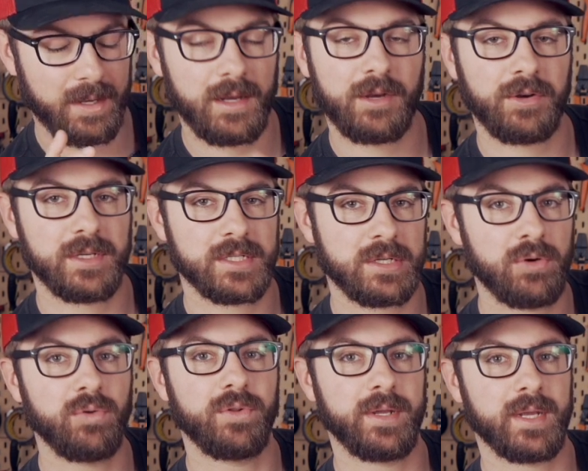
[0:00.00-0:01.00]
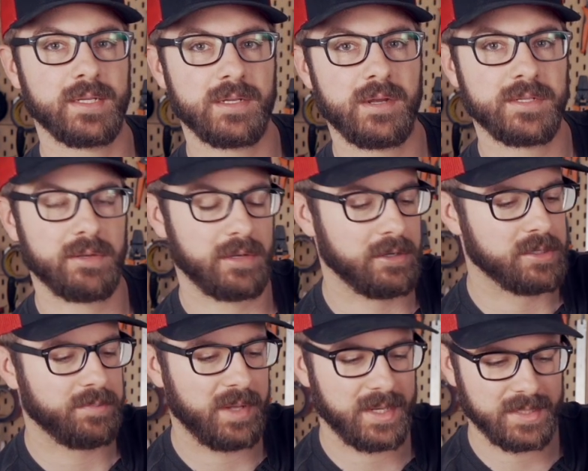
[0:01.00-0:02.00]
increased cooling is also a
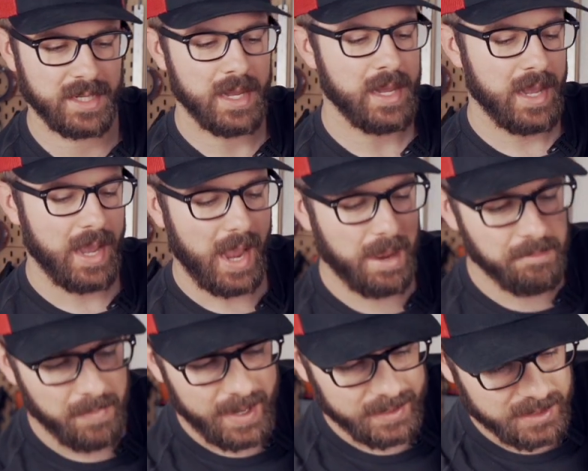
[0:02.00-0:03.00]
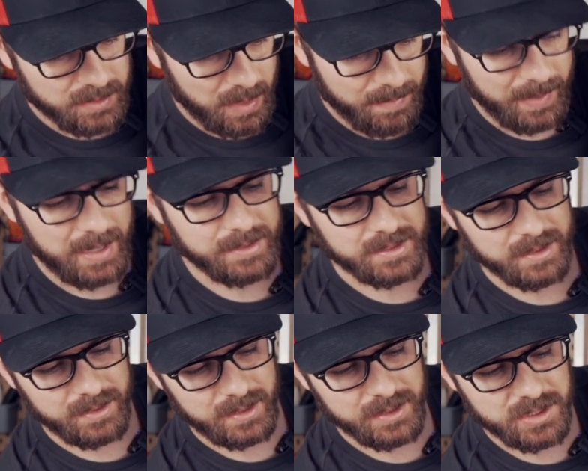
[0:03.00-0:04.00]
huge plus. I might swap out
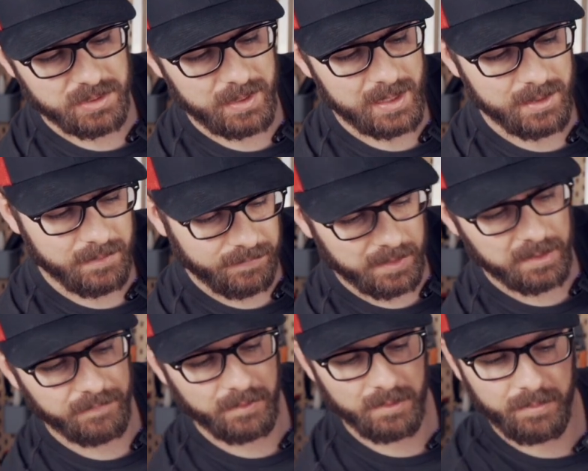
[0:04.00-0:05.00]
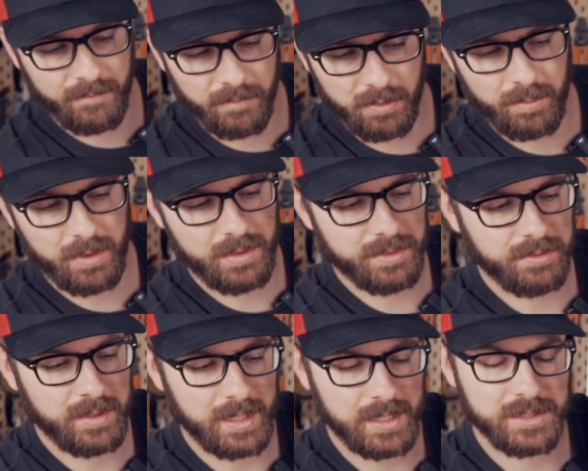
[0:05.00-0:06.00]
the screen on the front for a
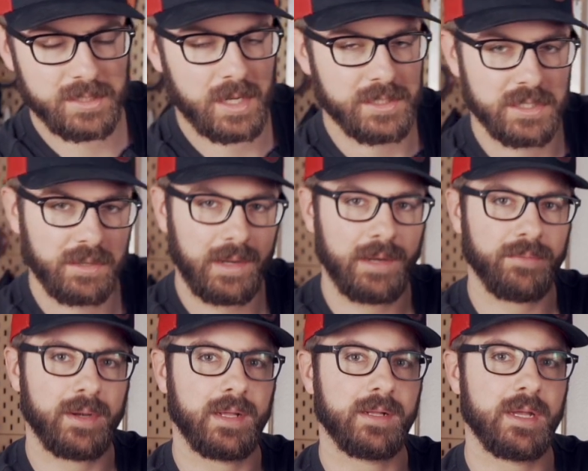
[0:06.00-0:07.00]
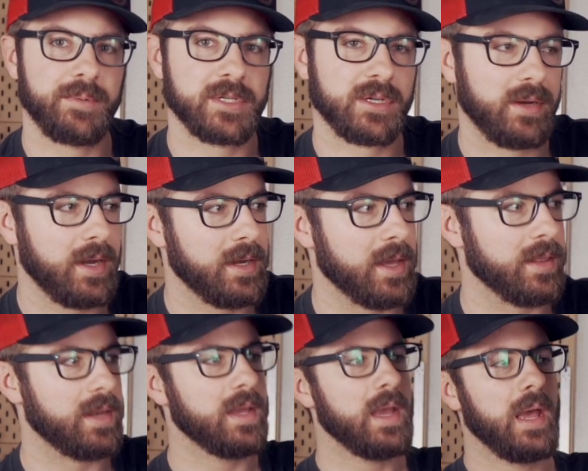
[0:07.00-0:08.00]
4.3 inch touchscreen running Clipper Screen, and
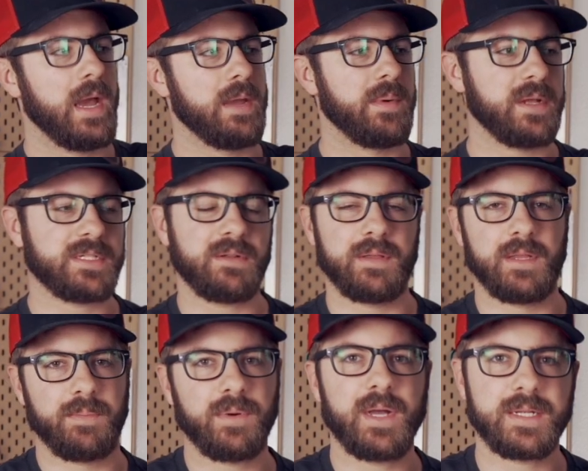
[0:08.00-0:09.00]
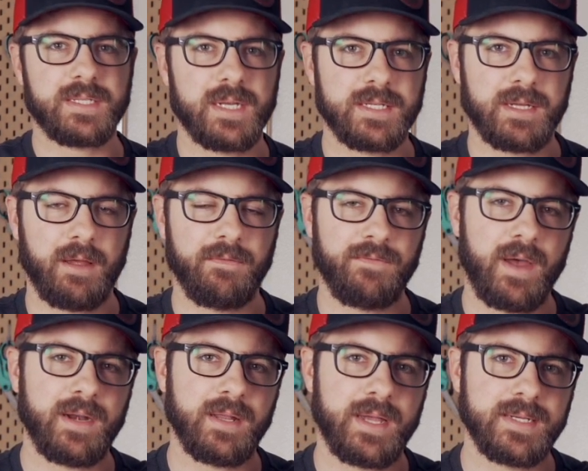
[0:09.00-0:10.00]
then I'm also in the process of
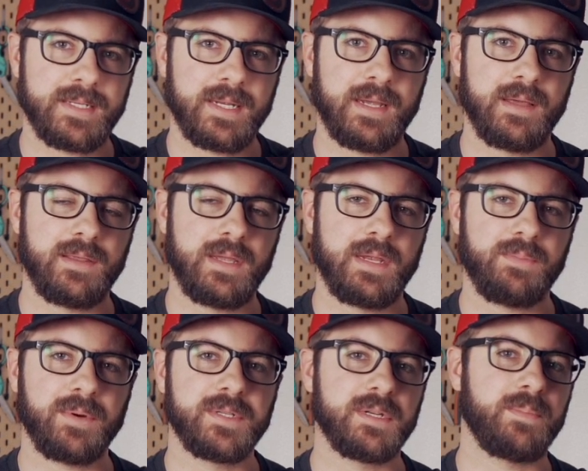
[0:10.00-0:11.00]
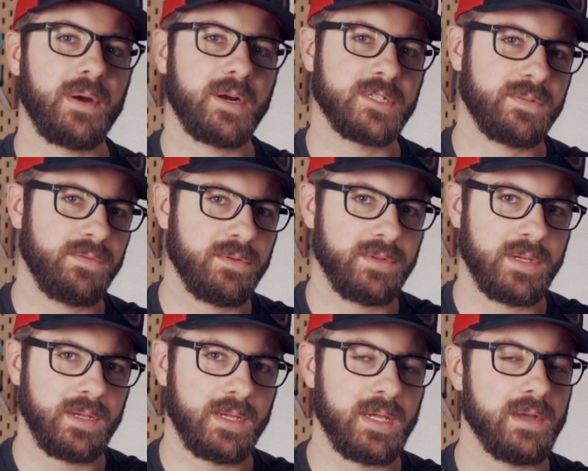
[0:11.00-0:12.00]
finalizing the printed parts for
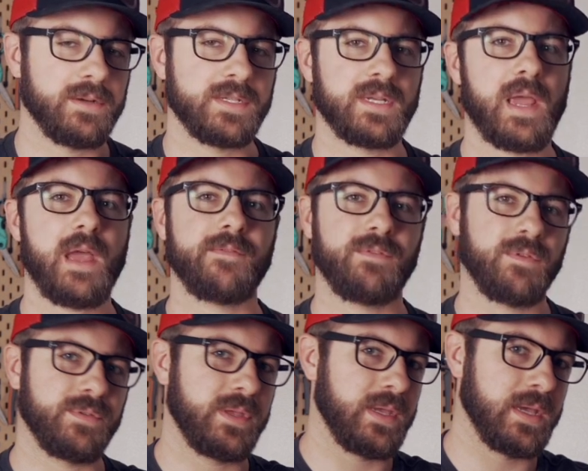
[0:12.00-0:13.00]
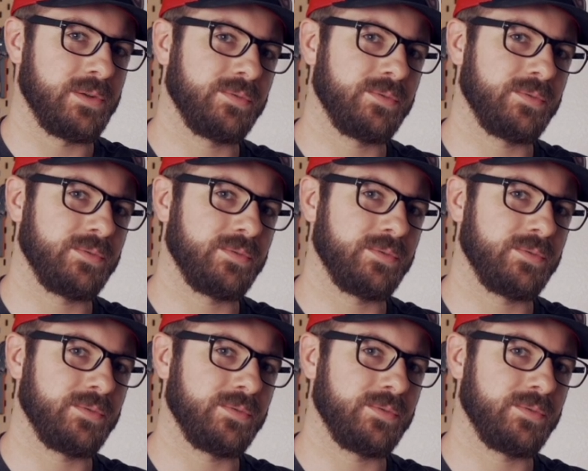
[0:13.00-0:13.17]
the ERCF, or the